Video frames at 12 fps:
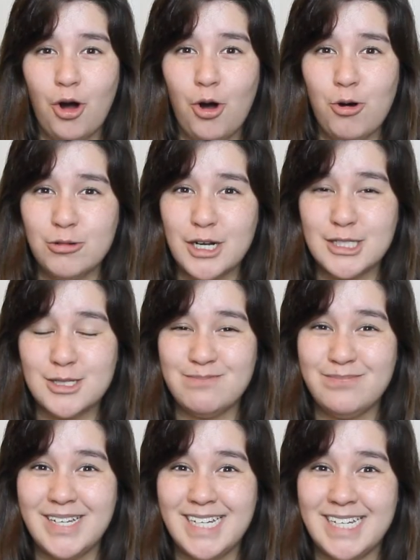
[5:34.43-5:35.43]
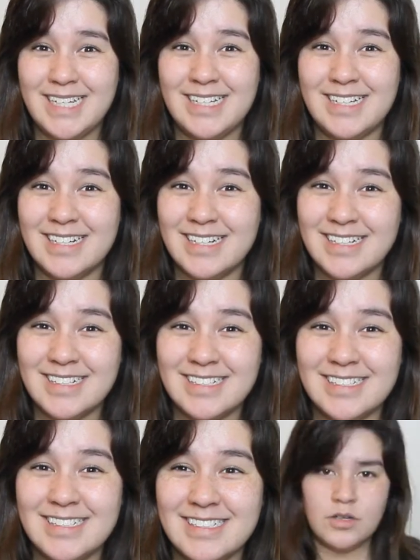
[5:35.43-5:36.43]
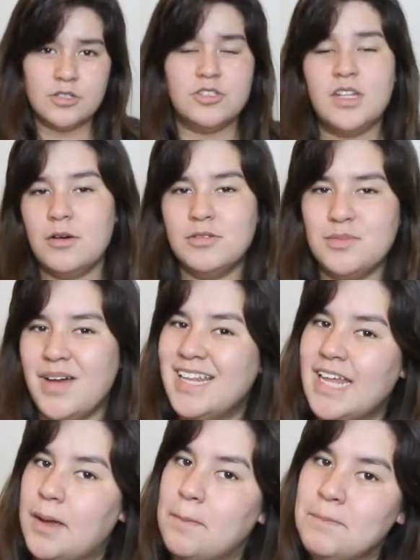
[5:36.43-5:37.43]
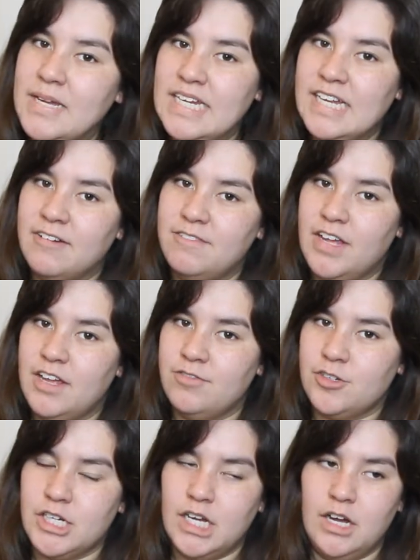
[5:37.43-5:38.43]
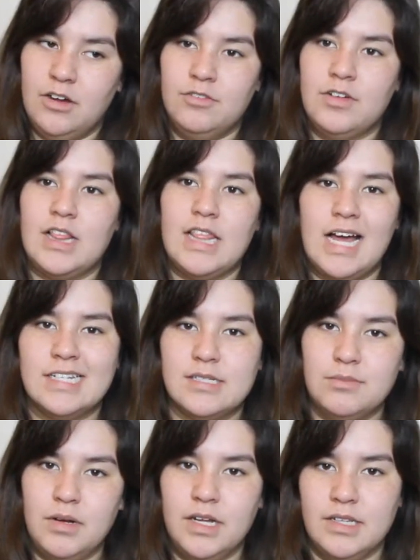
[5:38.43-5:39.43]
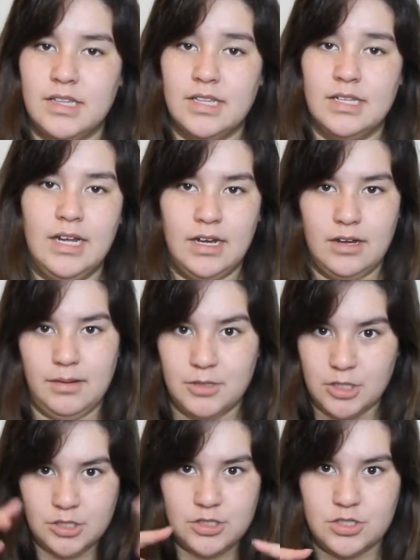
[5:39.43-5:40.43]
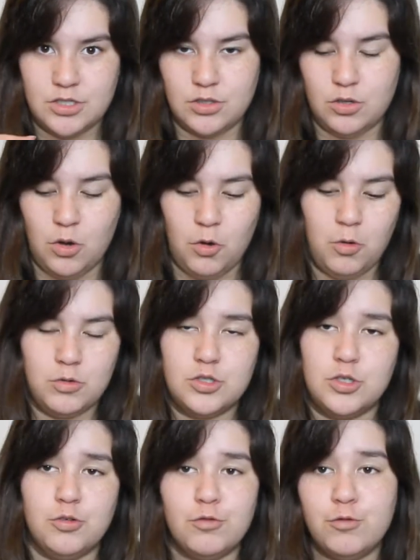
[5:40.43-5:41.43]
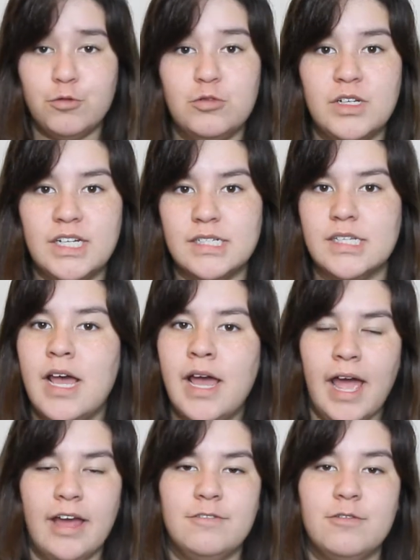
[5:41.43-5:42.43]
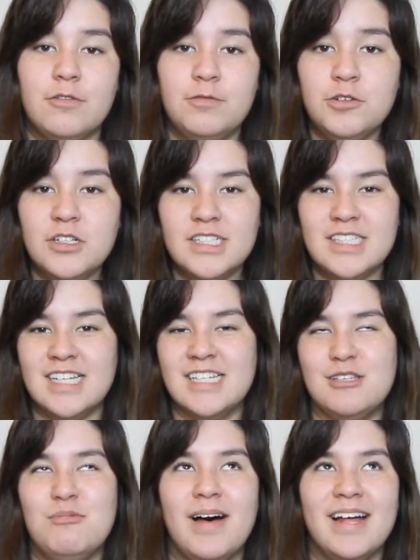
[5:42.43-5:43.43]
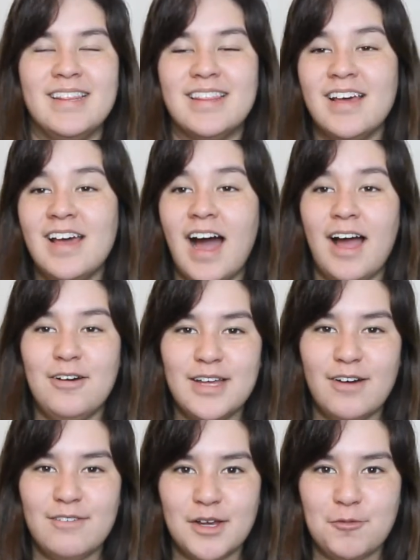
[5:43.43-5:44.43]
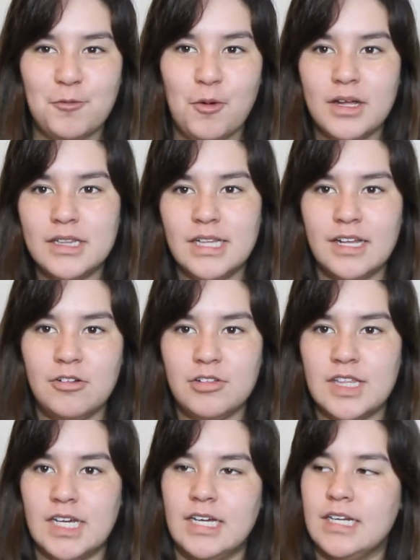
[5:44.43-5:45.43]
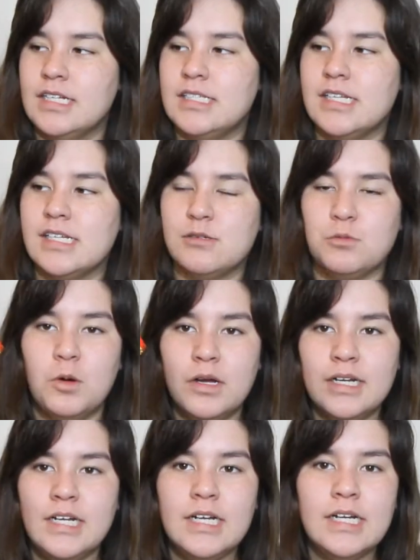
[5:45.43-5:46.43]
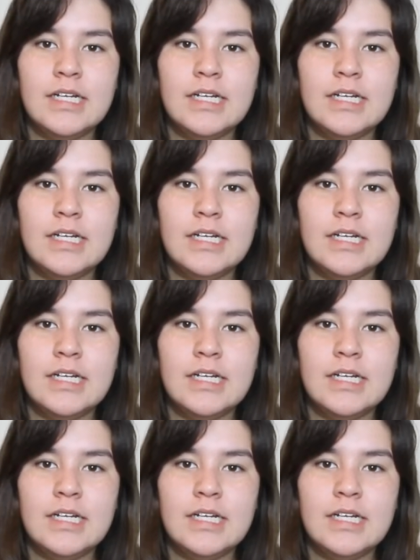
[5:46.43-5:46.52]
Oh, that's me. So that was my like media favorite of last month. Now I'm gonna just go to foodies, and for foodies this month I only have like one little thing, and it's this one